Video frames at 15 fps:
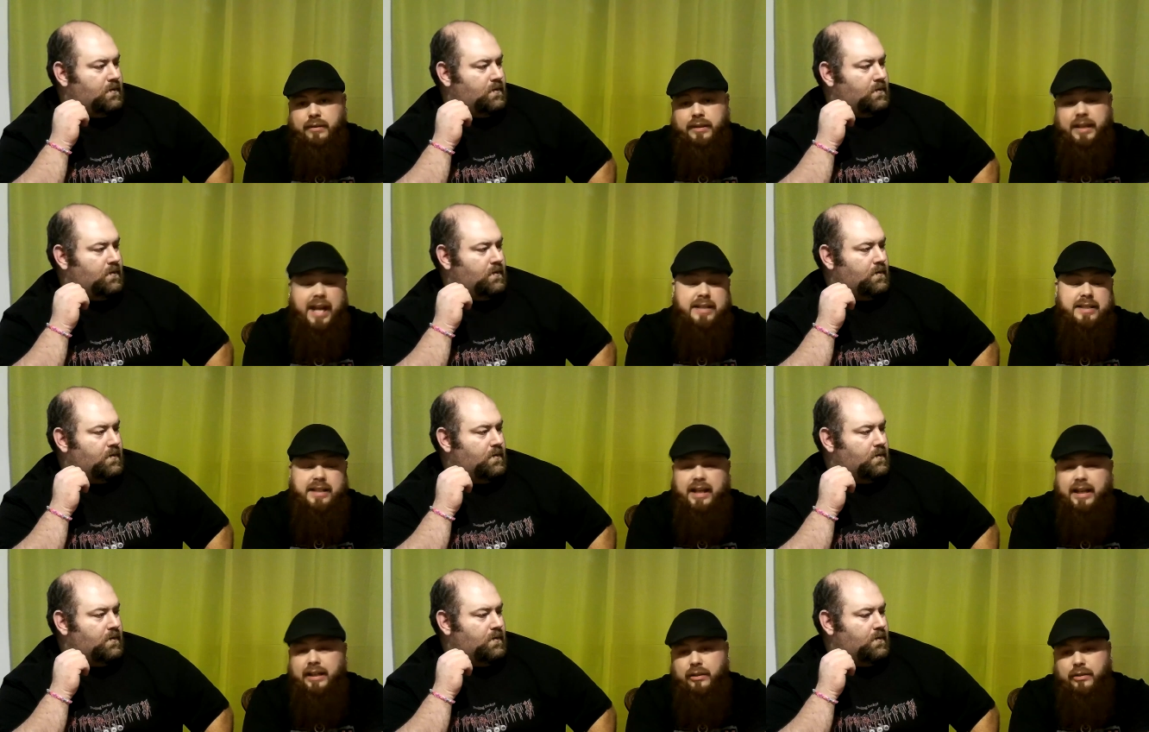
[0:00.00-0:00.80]
Speaker 1: that's
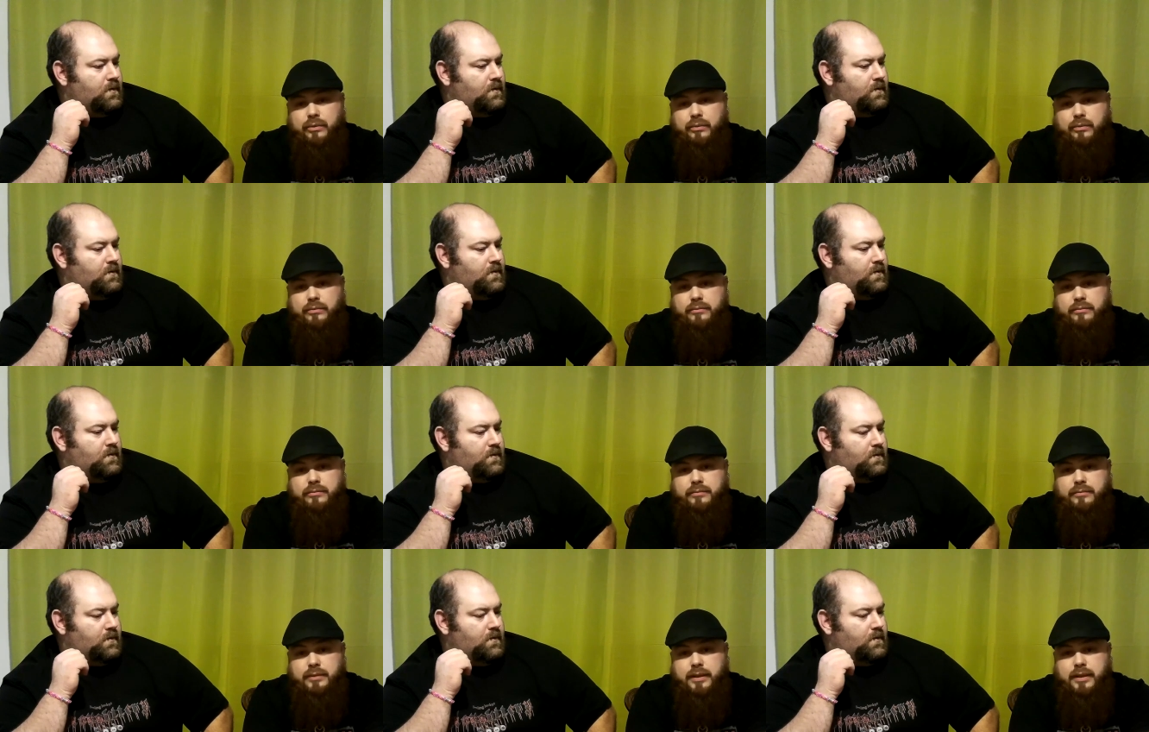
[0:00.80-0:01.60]
kind of cool
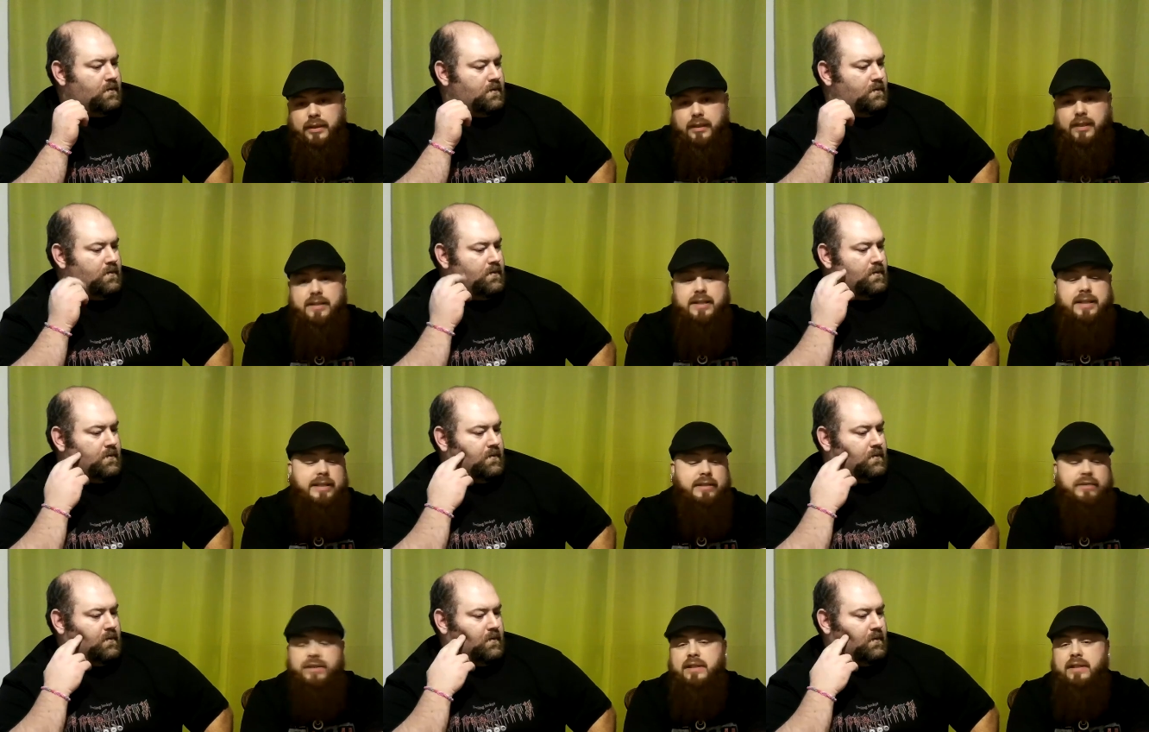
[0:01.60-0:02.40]
because it's
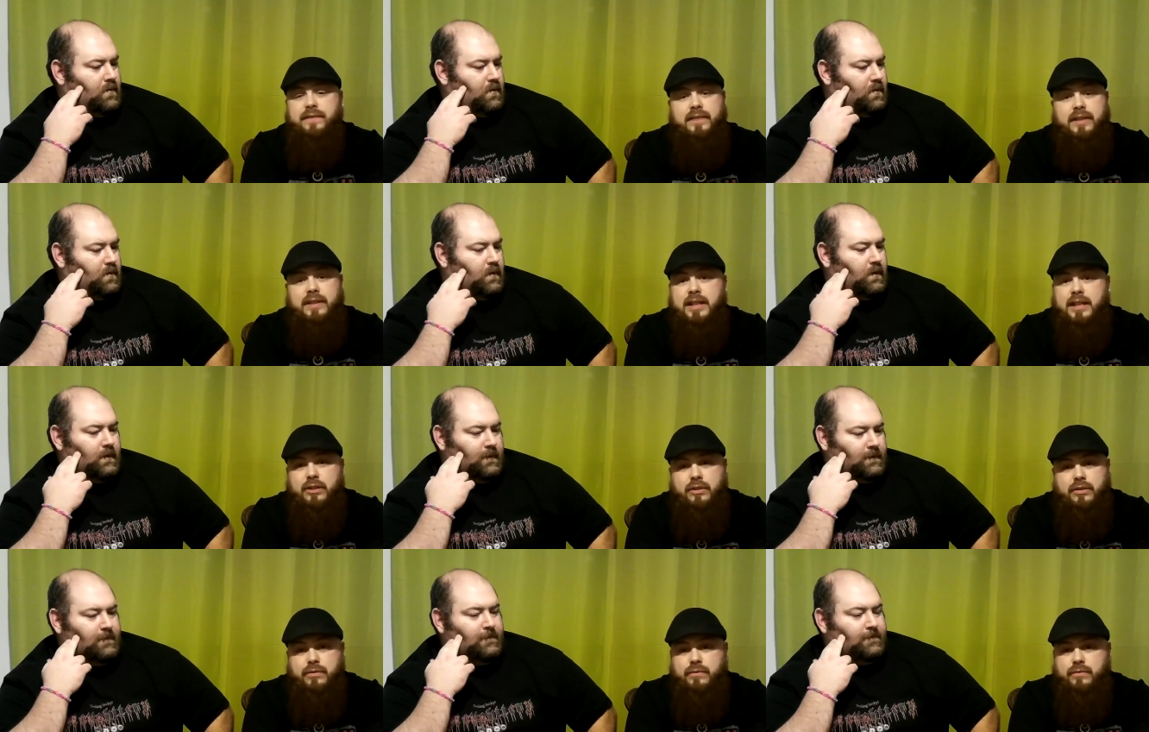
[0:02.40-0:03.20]
still stuff that they
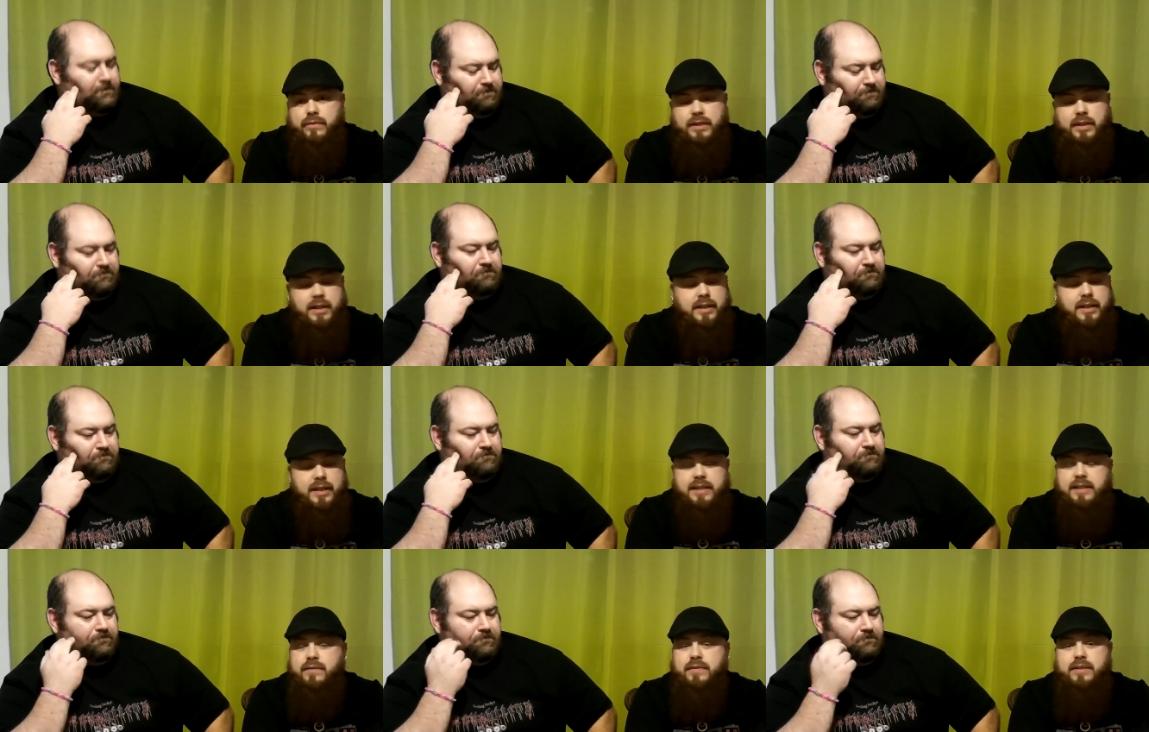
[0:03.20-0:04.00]
use. Mm.
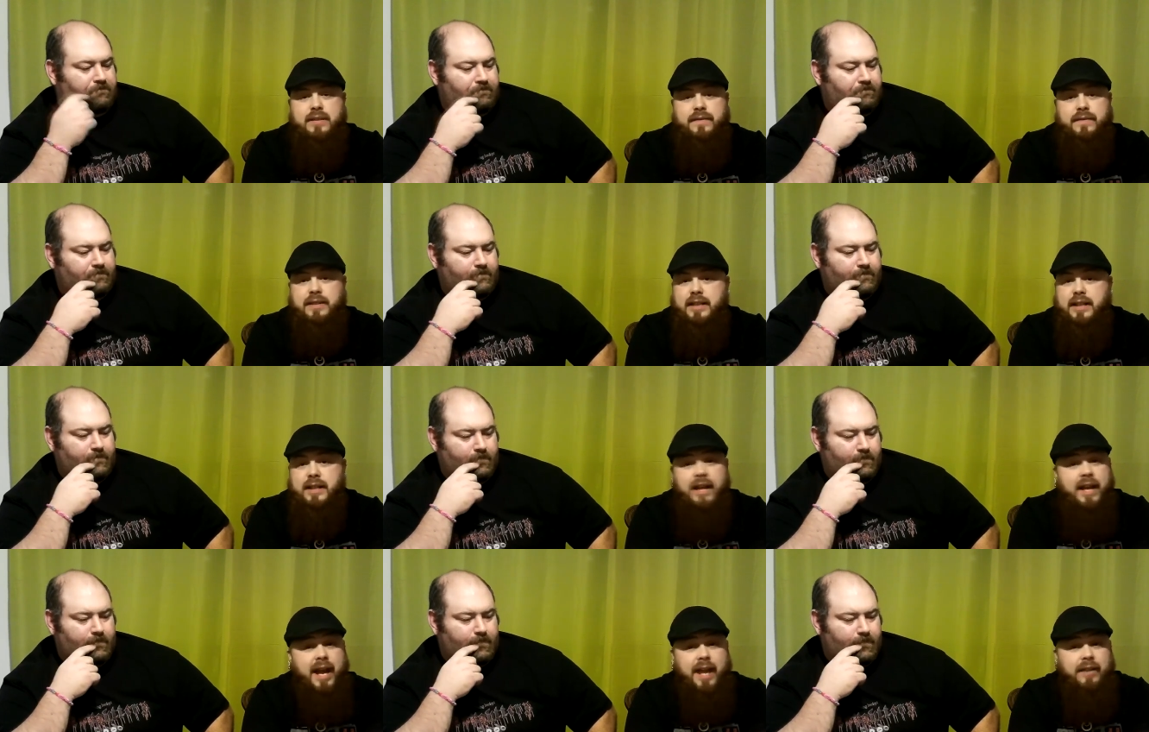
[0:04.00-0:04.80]
It's still stuff that
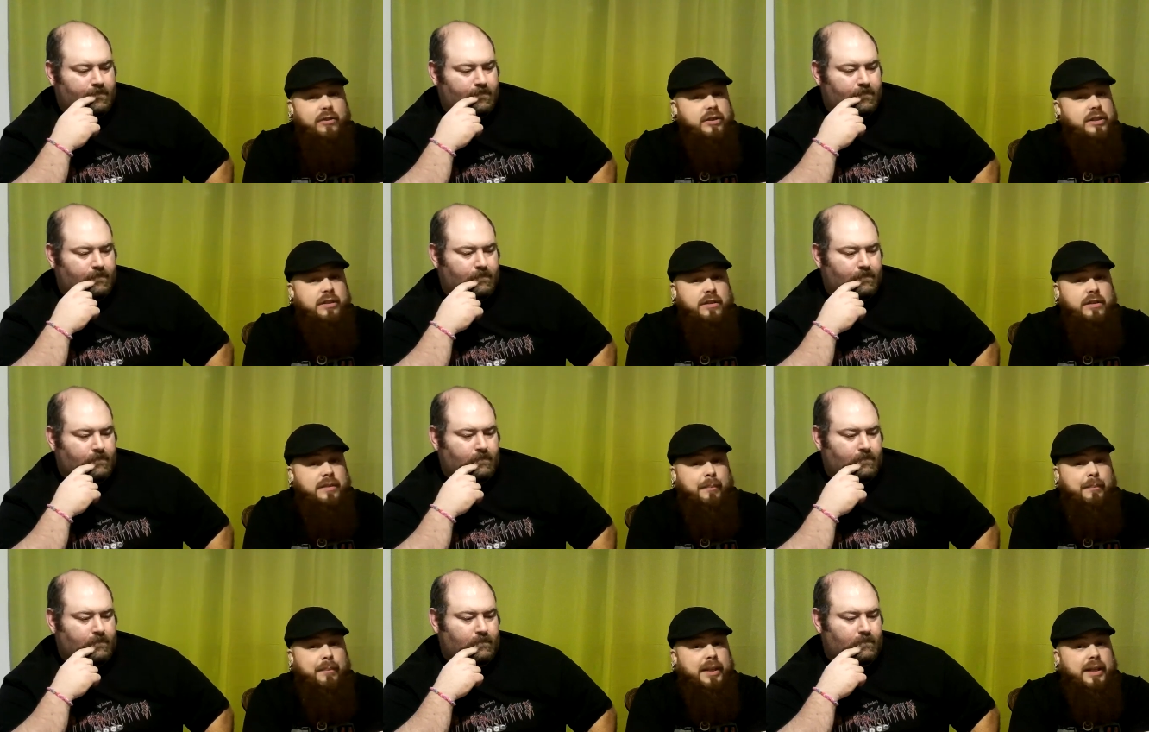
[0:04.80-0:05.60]
they... And there's
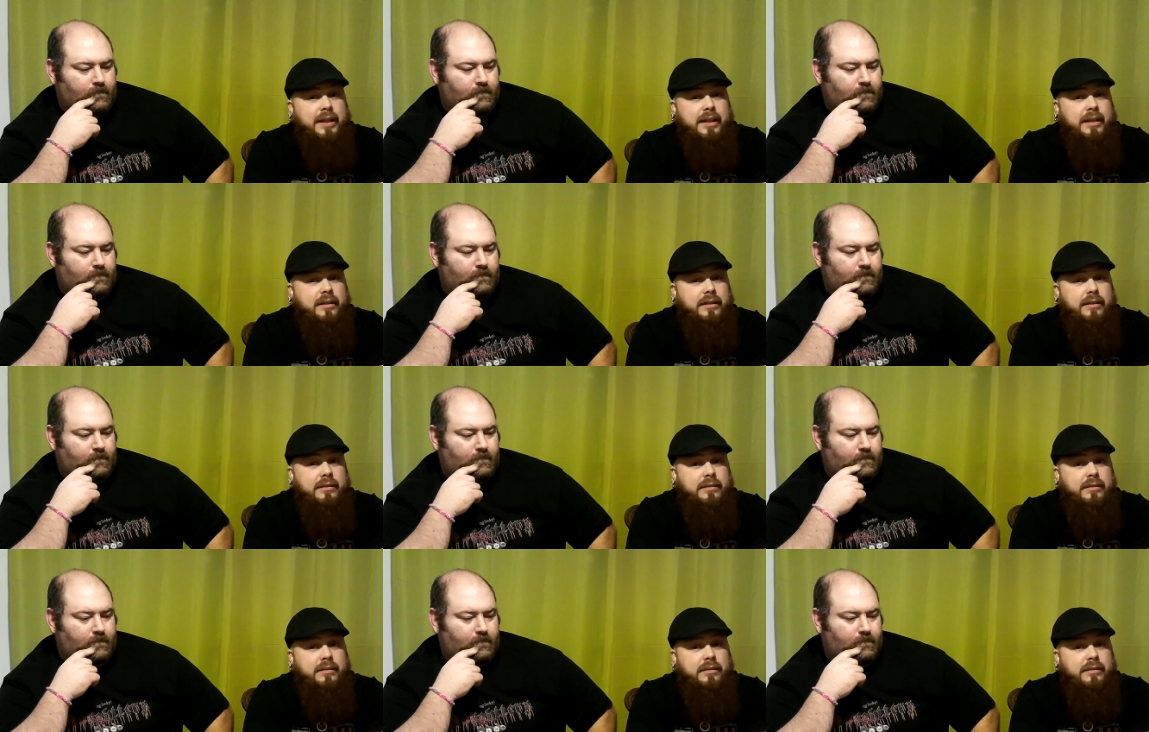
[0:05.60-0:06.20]
a big...